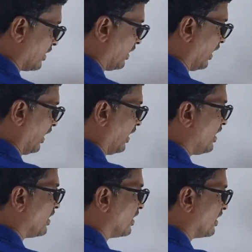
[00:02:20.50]

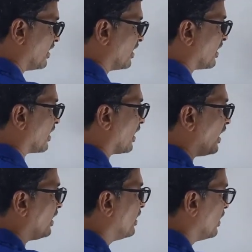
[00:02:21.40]
A,
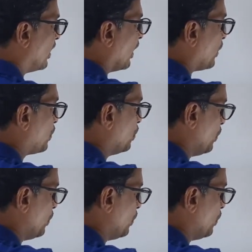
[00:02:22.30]
correct? And 2